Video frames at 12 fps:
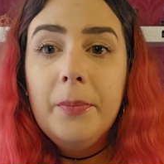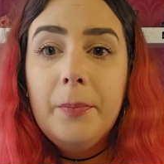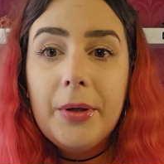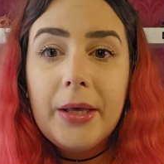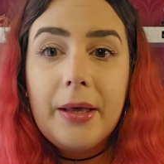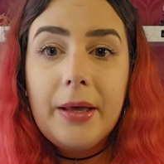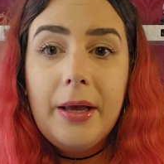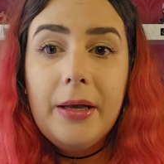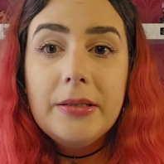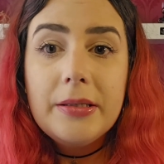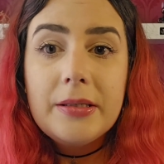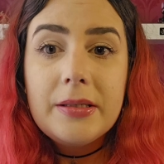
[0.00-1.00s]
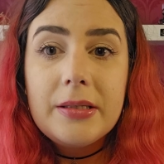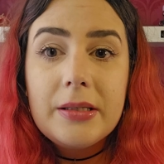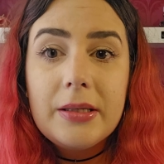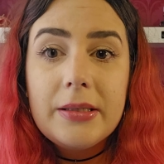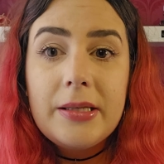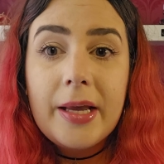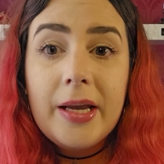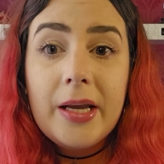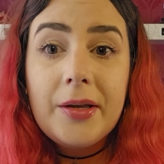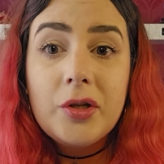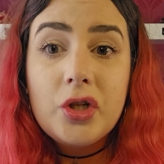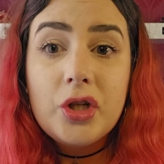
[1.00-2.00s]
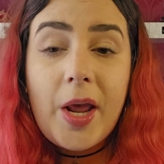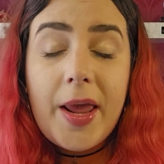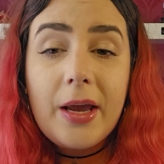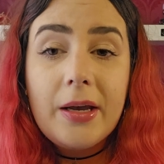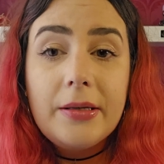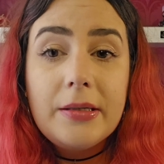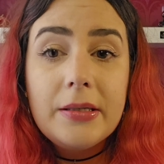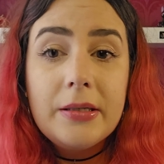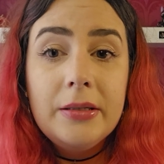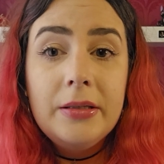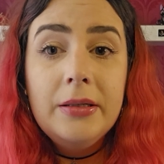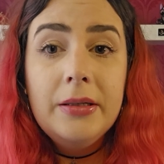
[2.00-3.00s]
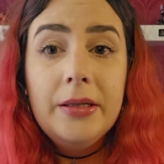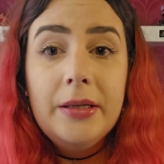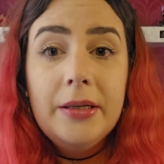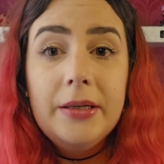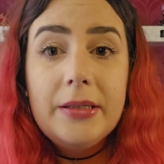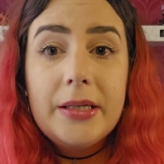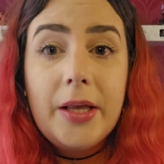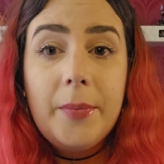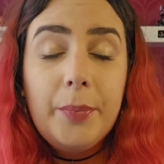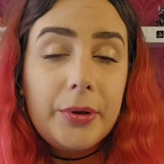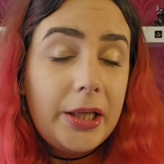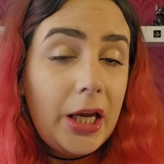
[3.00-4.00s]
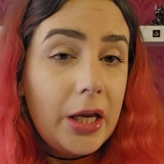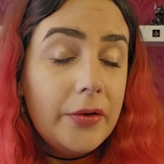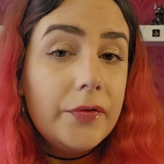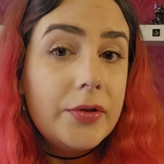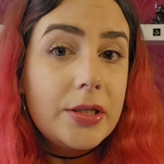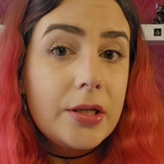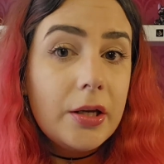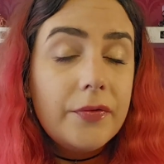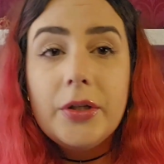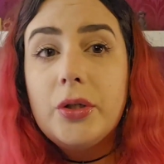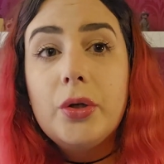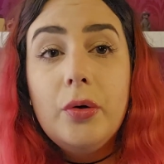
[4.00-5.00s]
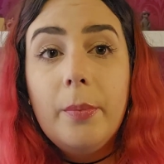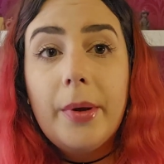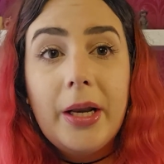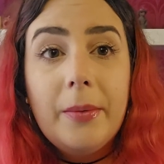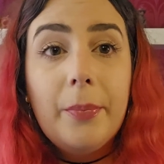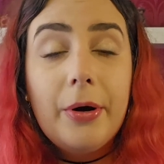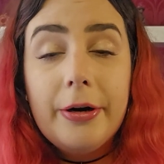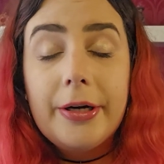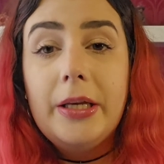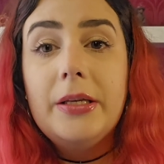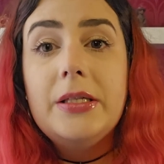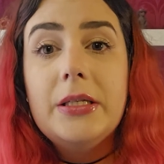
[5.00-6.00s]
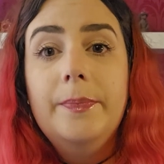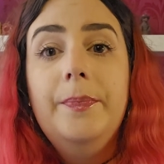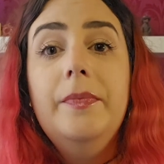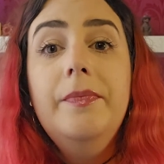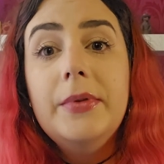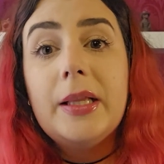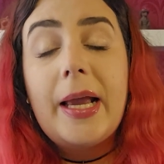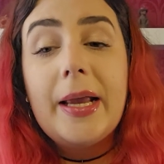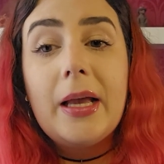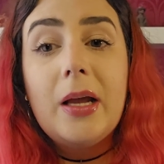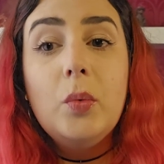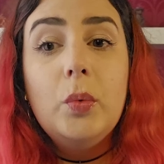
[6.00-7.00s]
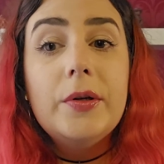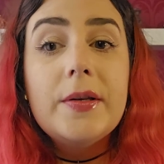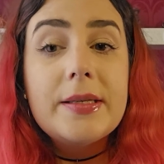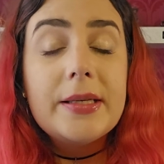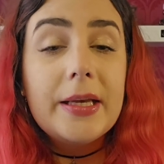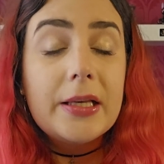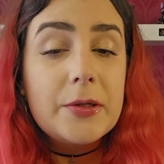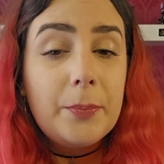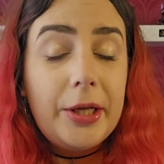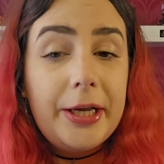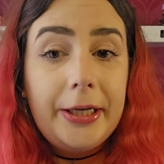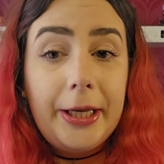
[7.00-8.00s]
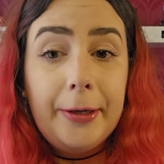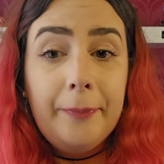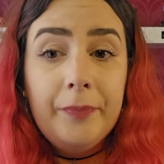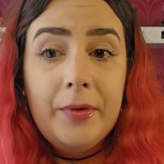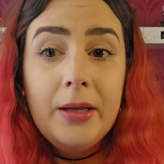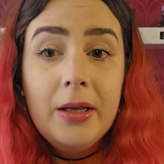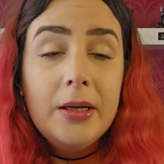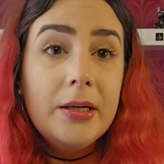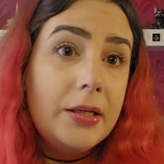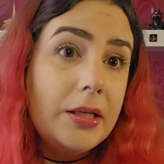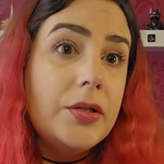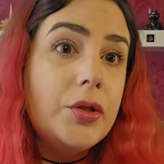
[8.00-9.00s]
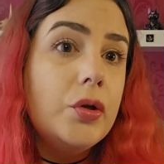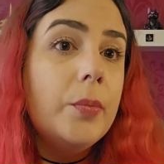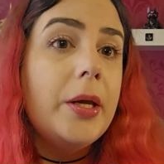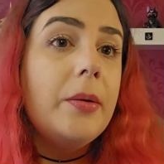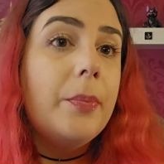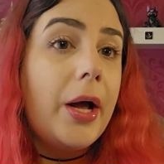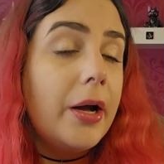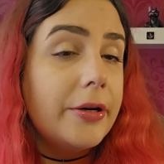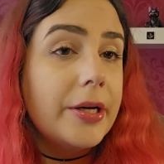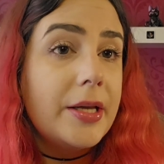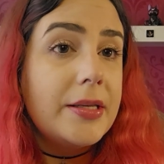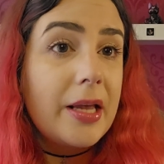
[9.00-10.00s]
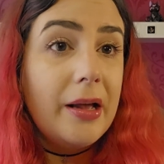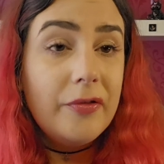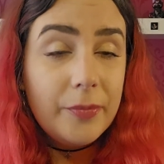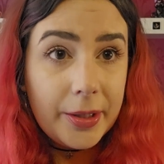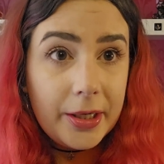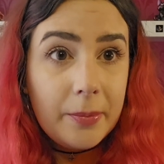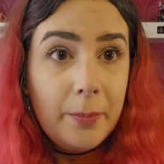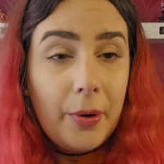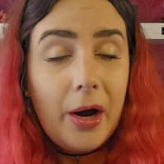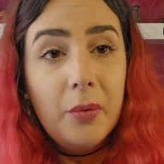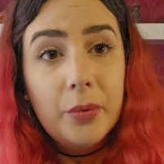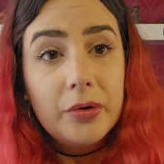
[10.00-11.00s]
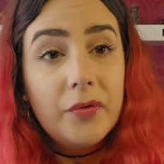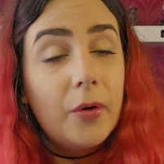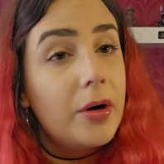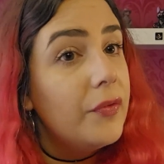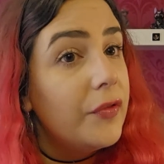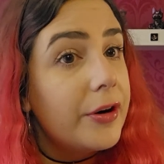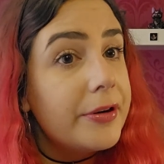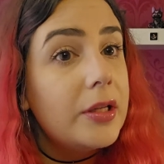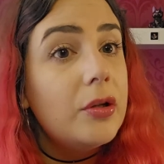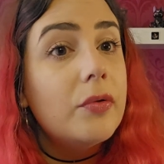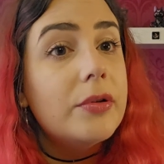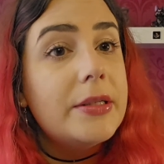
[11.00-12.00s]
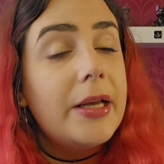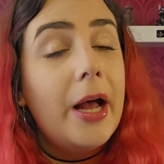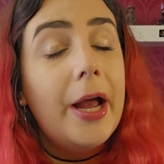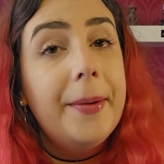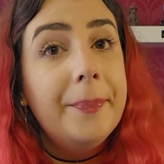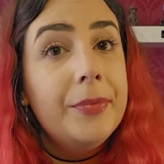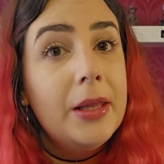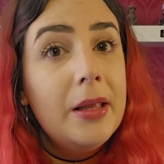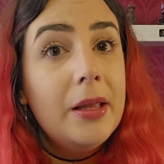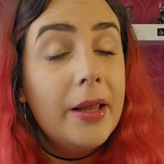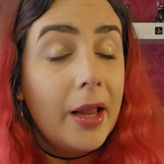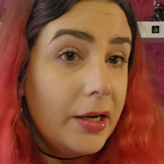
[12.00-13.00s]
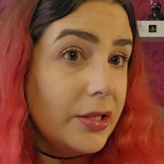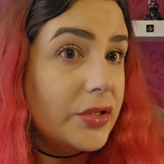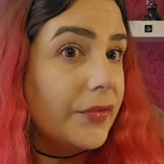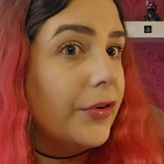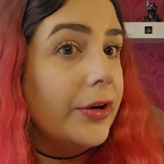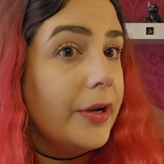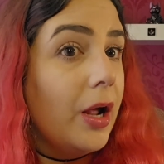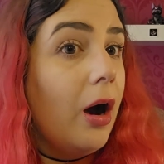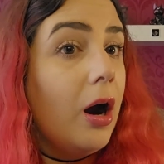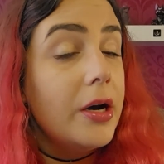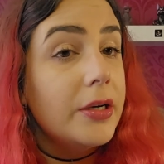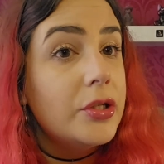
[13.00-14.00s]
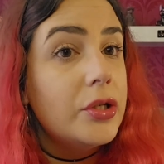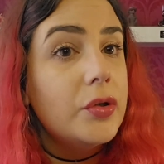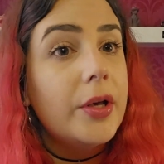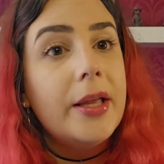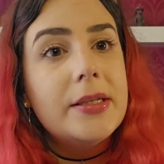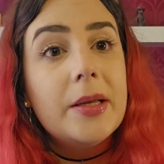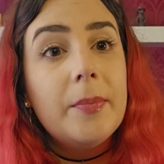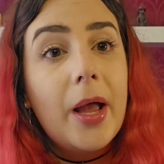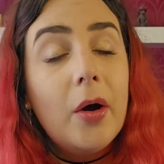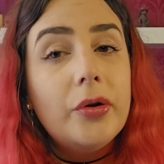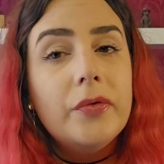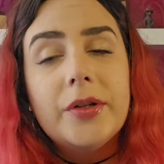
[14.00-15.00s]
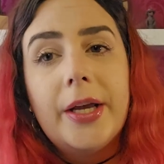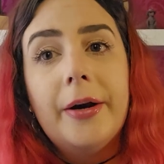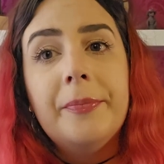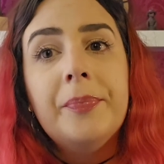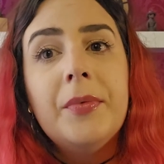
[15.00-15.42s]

because they shaked the beliefs of the two main parties. Like I was explaining, these two main parties have been in power for a very long time, and it's very hard to get them out of that.